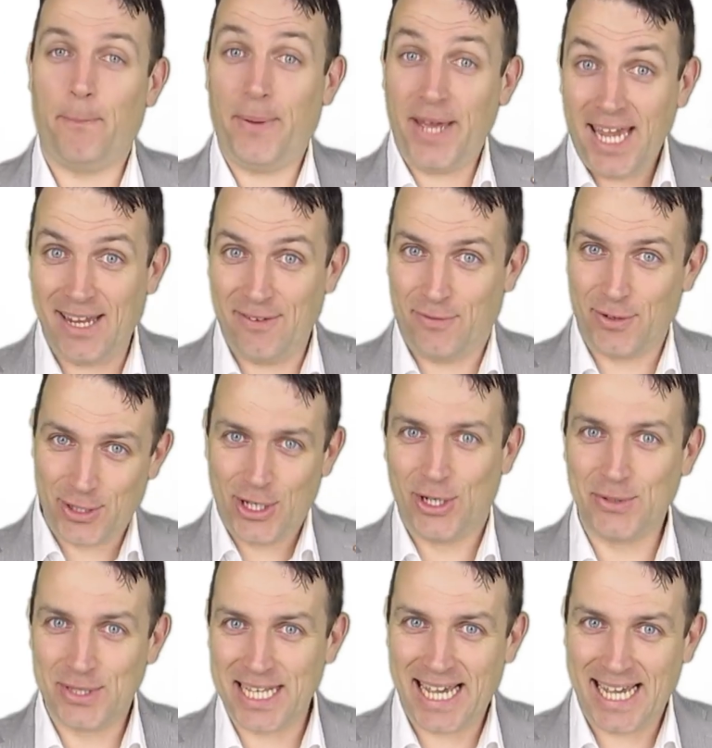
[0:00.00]
pay for
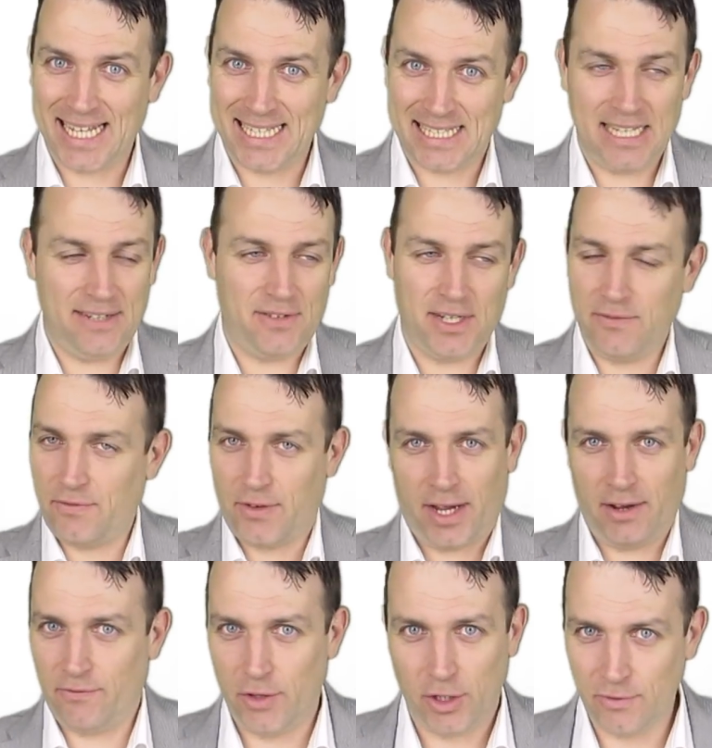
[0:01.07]
those ads, even if
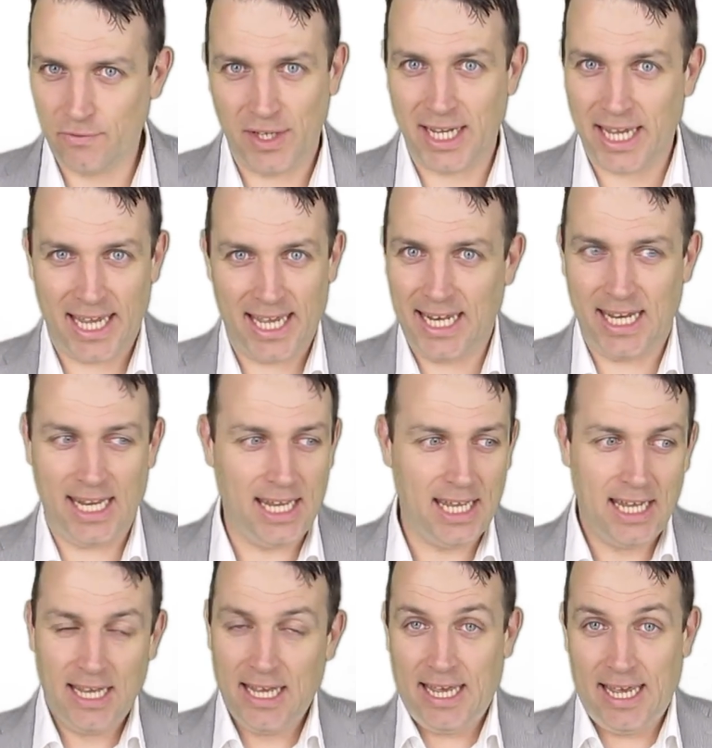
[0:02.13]
I don't think any
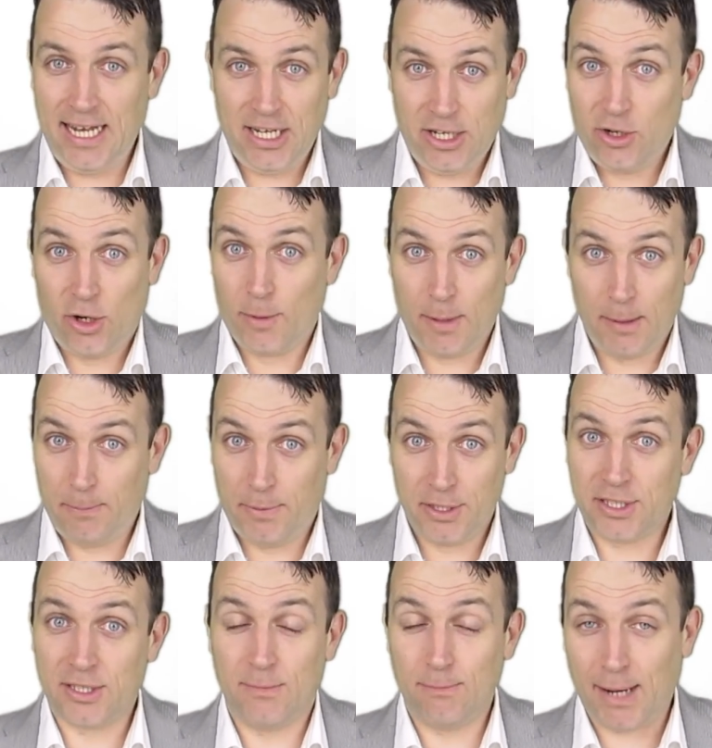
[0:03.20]
normal
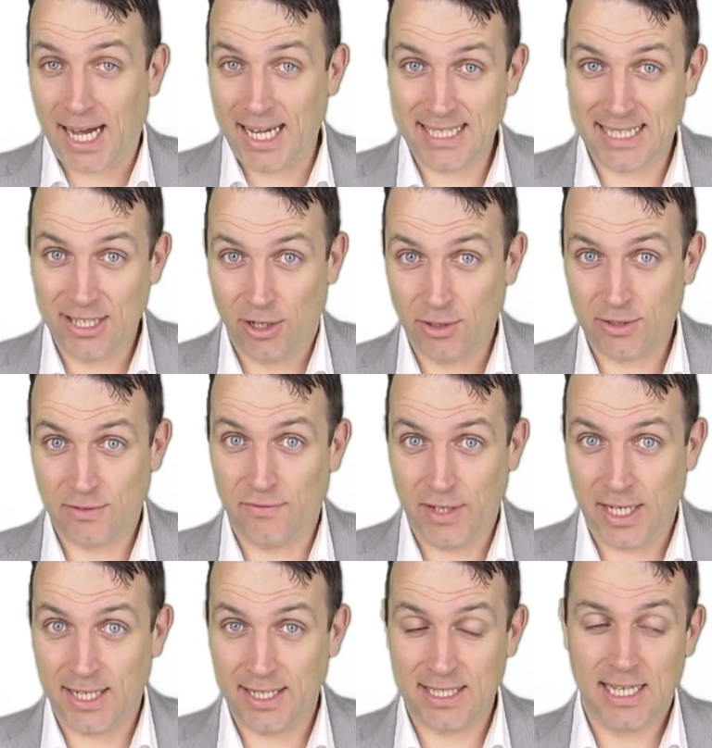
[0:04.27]
person buys those
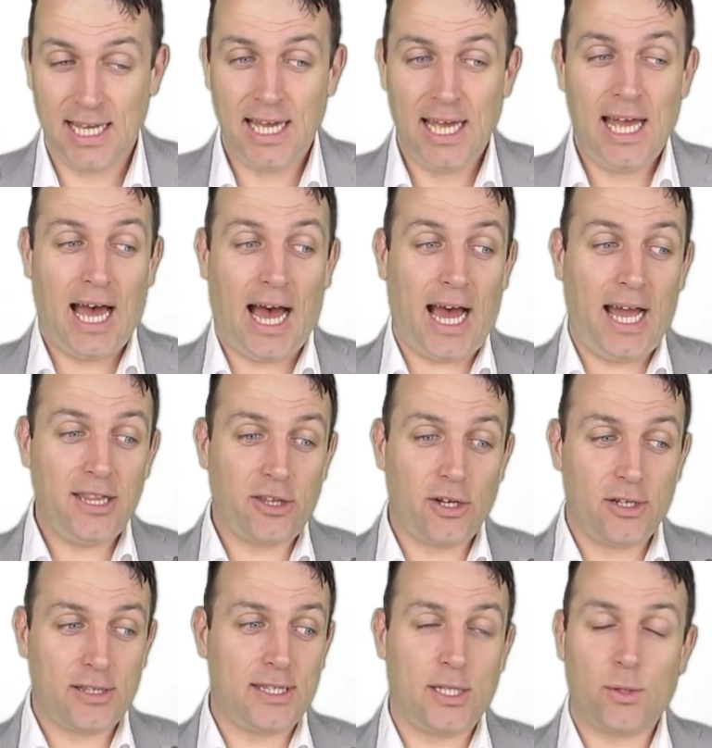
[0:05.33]
things, I
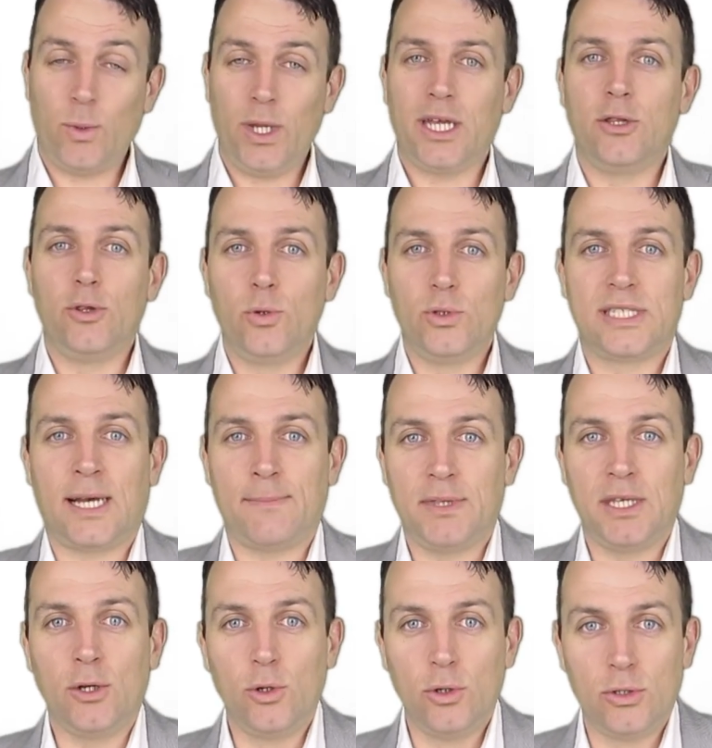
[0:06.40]
thought that we could do
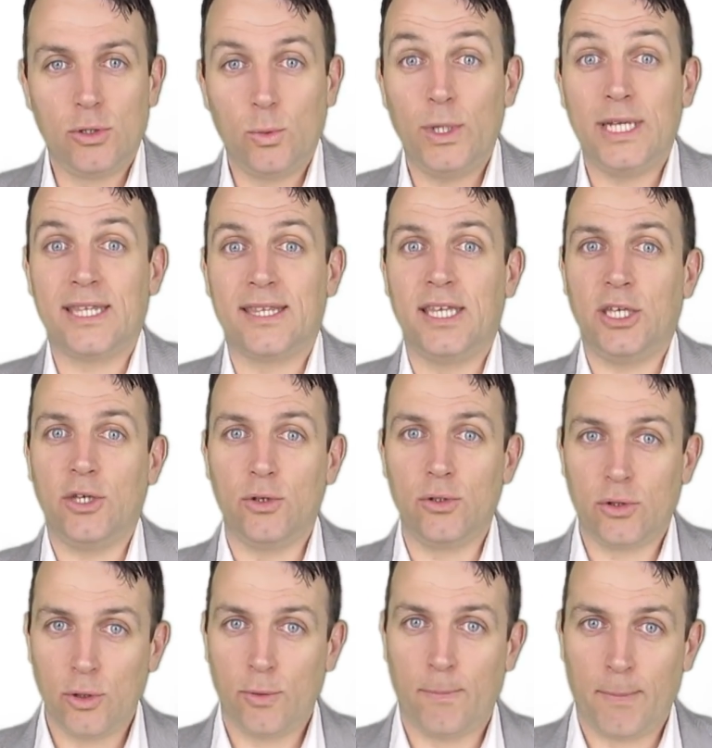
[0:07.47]
something good with the
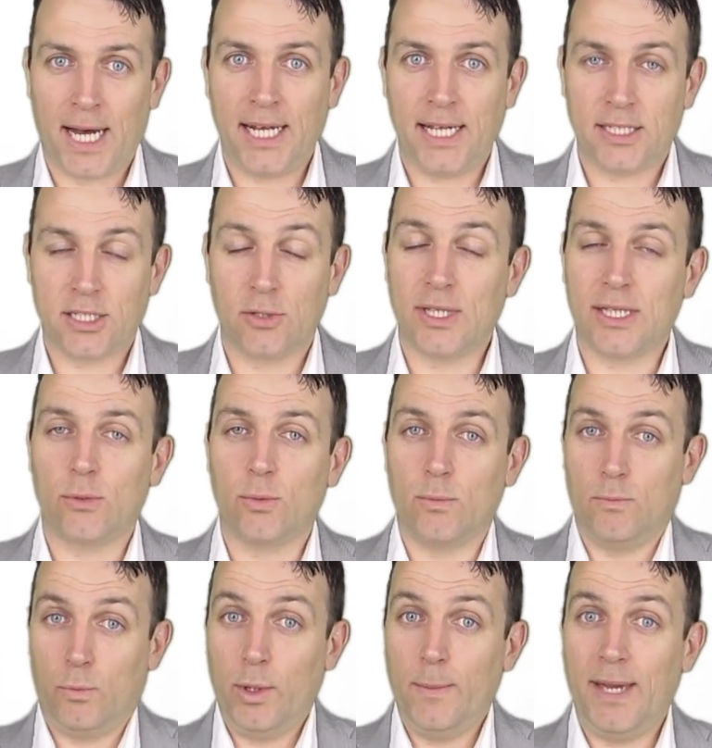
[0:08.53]
YouTube money so that
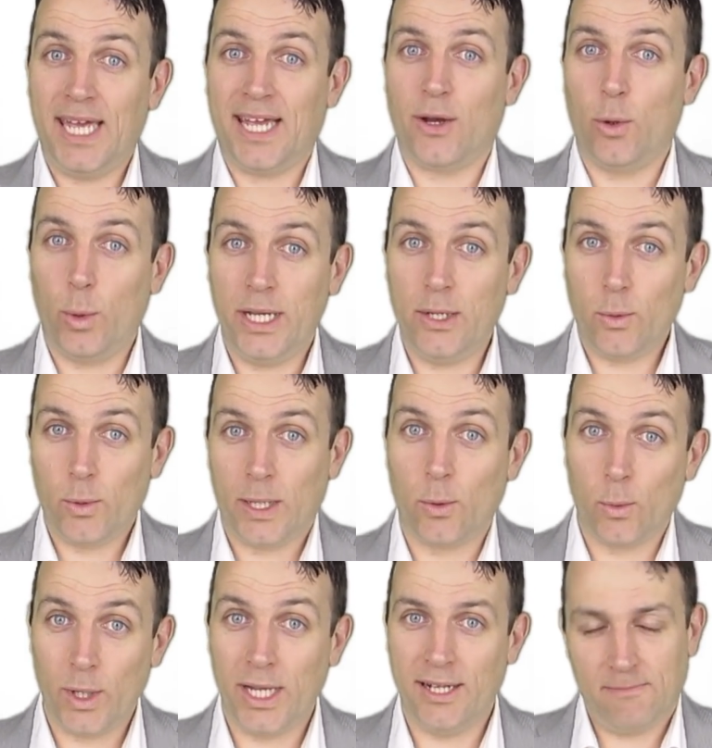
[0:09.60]
we make a
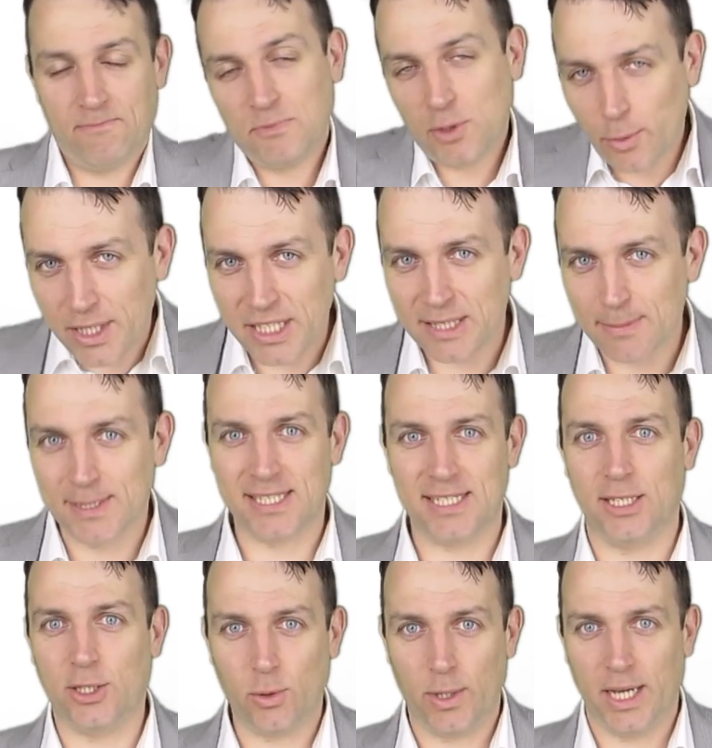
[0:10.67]
win-win-win Christmas
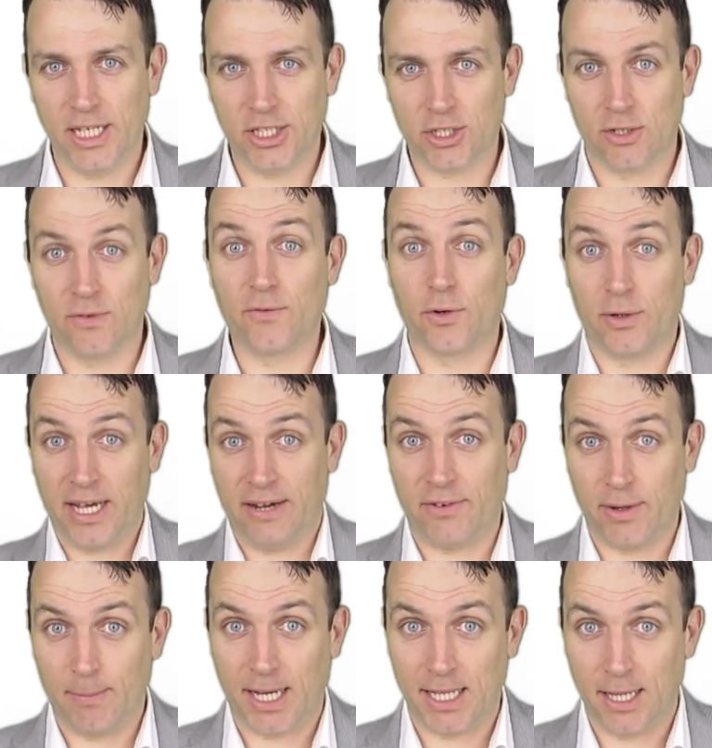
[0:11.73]
situation for
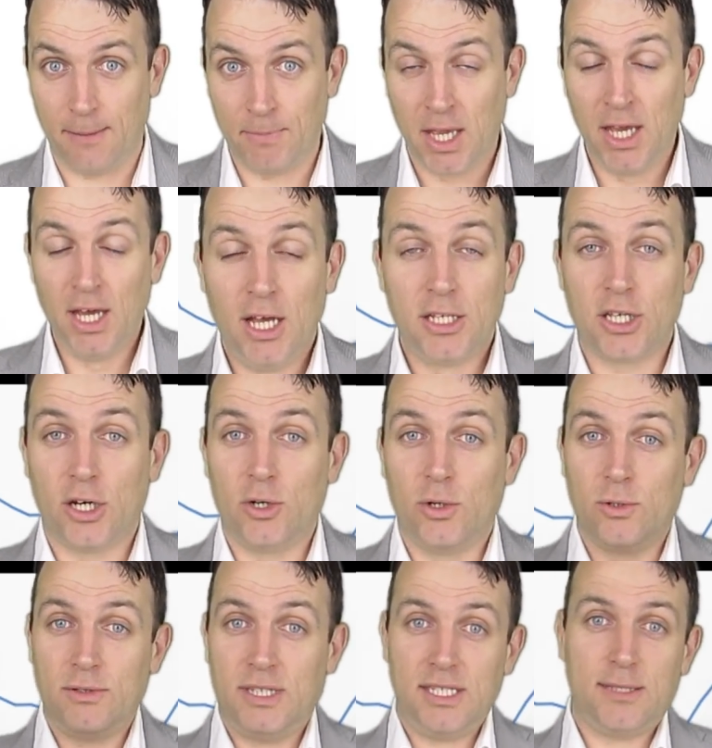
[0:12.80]
everybody.
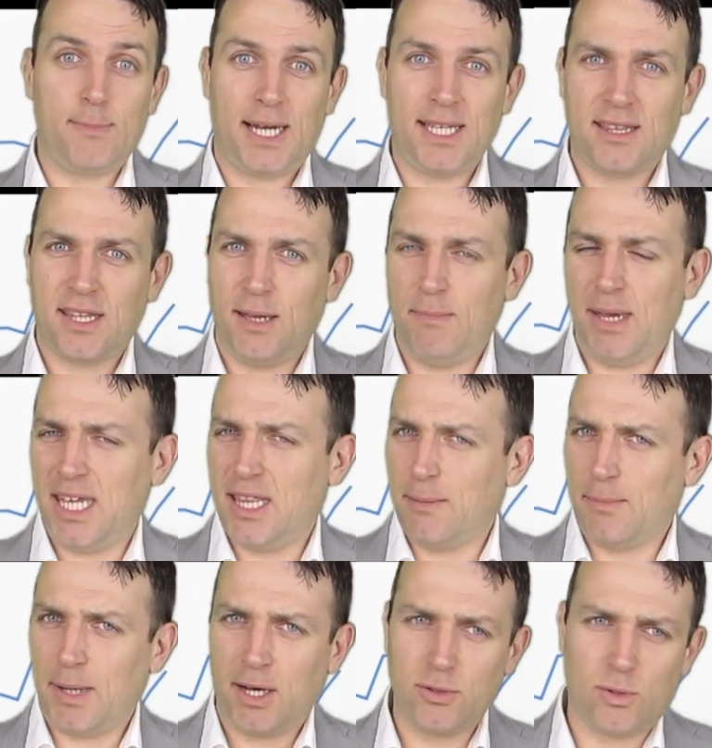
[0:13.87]
So this month I made
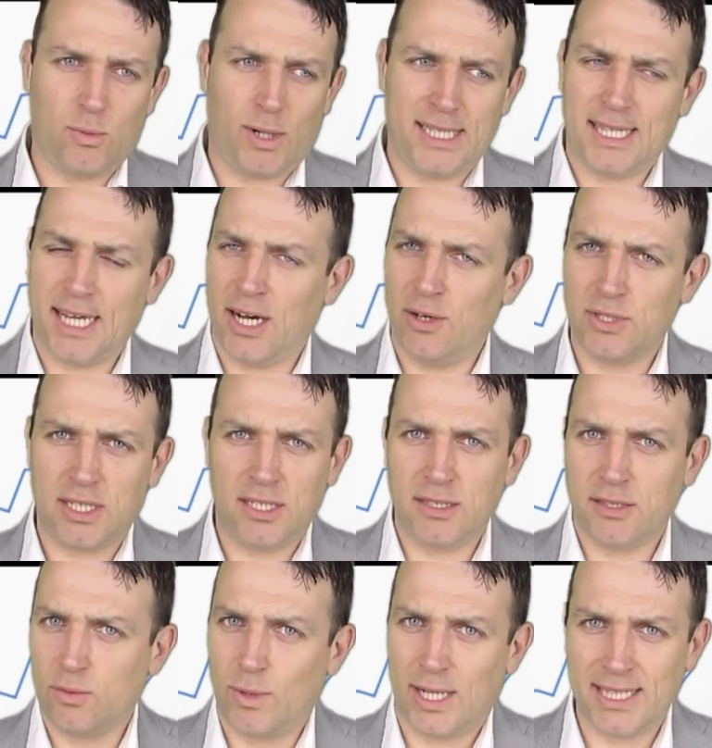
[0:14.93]
about
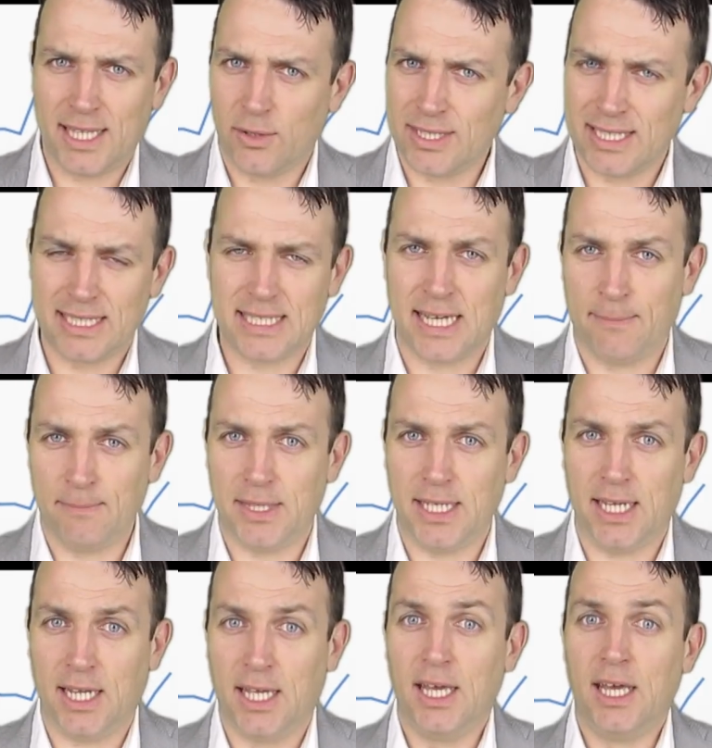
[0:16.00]
1,000
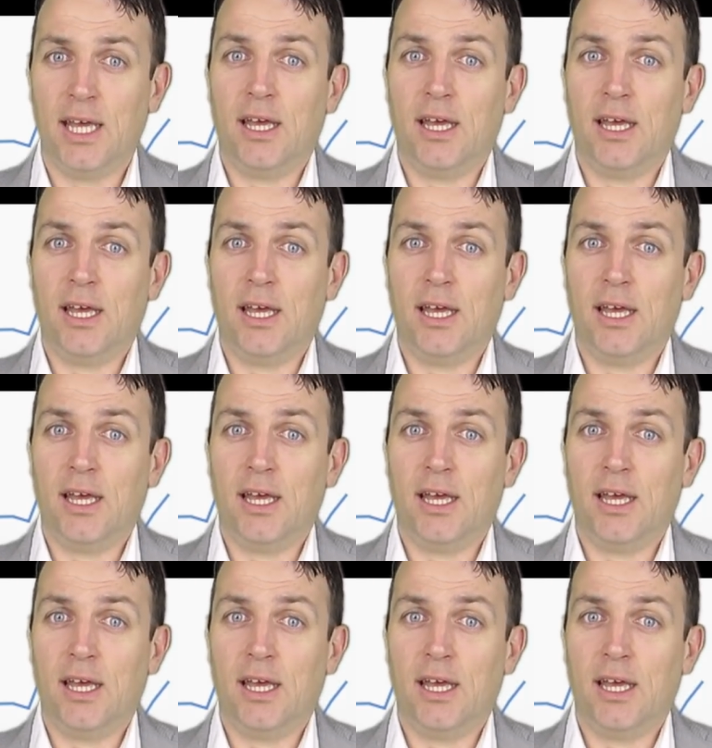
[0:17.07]
something